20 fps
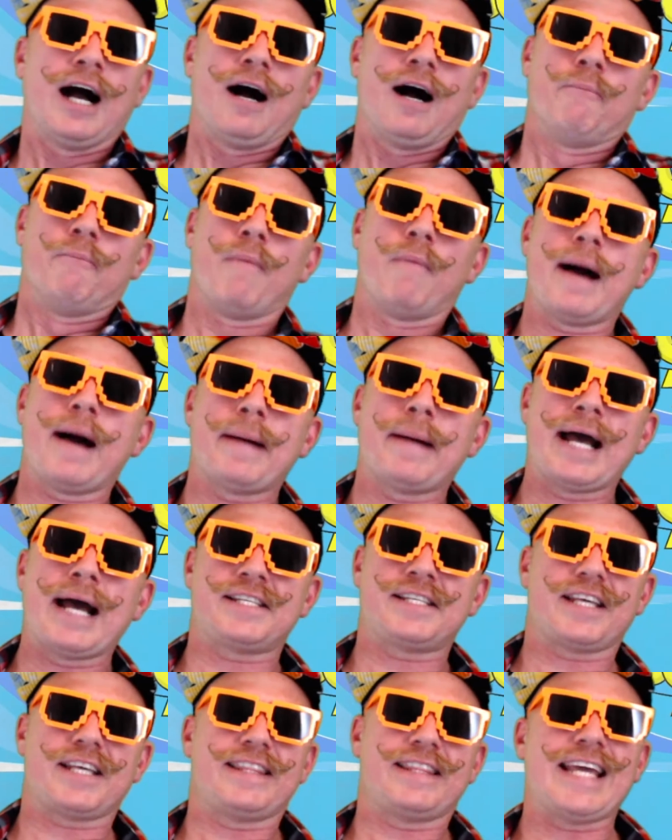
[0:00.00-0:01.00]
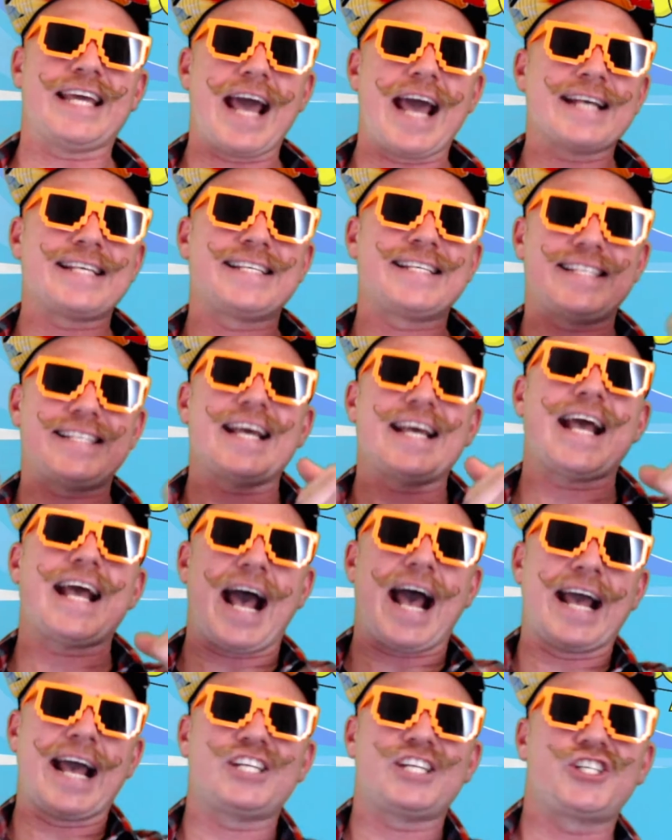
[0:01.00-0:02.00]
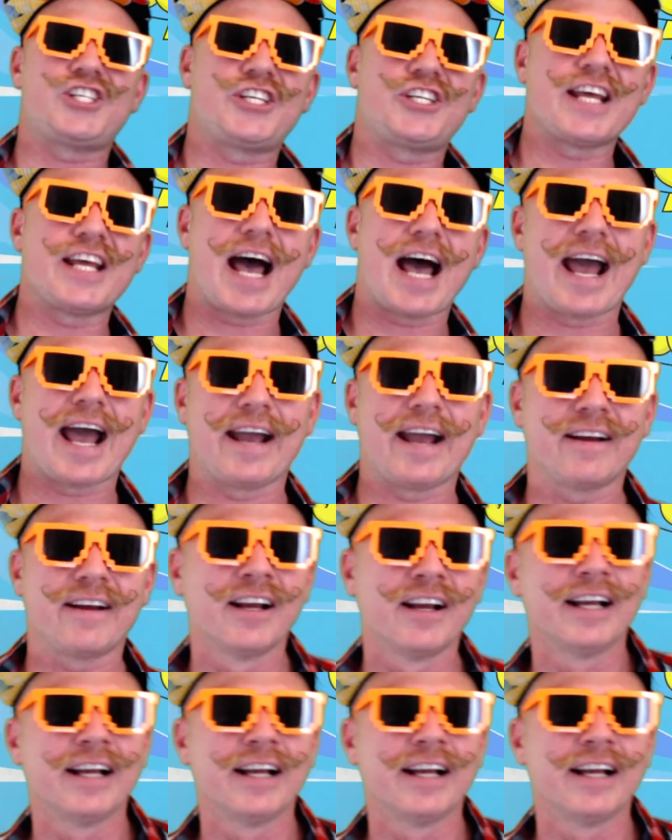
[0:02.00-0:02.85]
my mates at the SCH today.